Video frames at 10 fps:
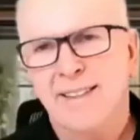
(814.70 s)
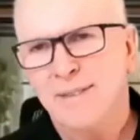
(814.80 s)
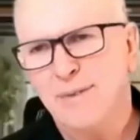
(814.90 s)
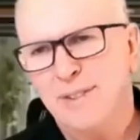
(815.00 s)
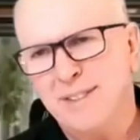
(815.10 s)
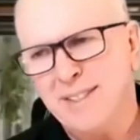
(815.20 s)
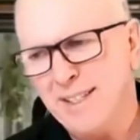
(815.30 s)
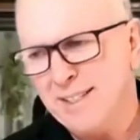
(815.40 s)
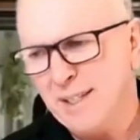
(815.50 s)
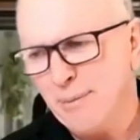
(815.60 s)
got there for,
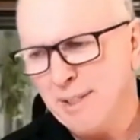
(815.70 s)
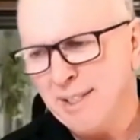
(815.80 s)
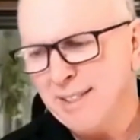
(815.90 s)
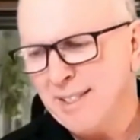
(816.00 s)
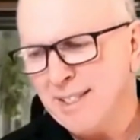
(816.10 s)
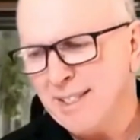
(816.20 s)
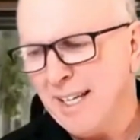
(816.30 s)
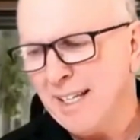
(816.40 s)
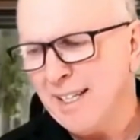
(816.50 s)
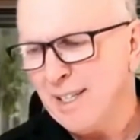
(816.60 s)
say, someone just
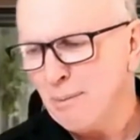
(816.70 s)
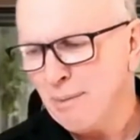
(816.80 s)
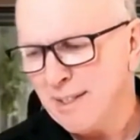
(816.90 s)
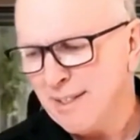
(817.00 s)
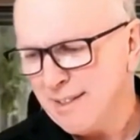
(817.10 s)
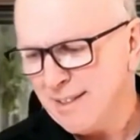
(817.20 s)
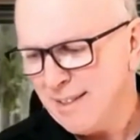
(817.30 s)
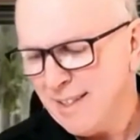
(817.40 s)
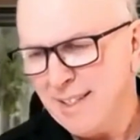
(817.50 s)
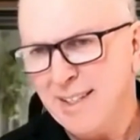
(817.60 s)
getting into the
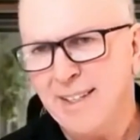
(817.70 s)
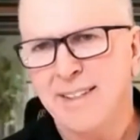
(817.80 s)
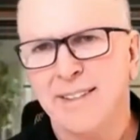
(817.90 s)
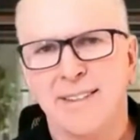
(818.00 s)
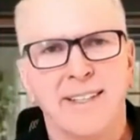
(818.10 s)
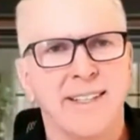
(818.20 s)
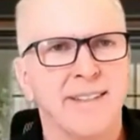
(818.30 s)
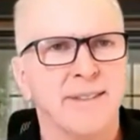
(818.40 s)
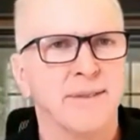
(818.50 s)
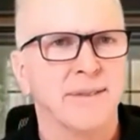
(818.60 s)
business?
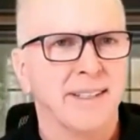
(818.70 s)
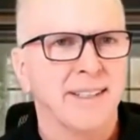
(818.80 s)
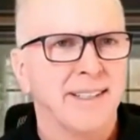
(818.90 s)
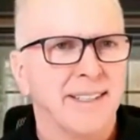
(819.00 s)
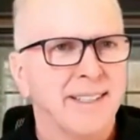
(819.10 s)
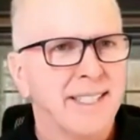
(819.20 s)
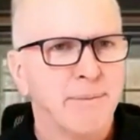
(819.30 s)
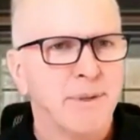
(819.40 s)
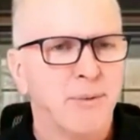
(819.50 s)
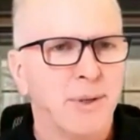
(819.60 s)
Any other
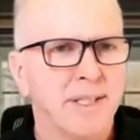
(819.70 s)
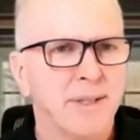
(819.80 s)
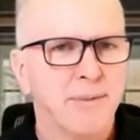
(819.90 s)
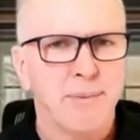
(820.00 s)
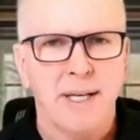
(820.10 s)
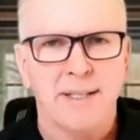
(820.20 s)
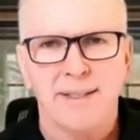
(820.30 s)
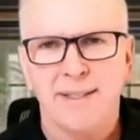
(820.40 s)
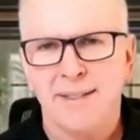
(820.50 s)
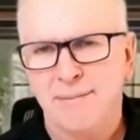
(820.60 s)
tips of wisdom to
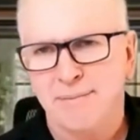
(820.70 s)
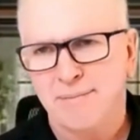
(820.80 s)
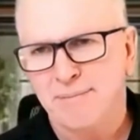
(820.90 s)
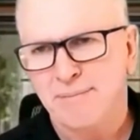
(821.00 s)
pass along?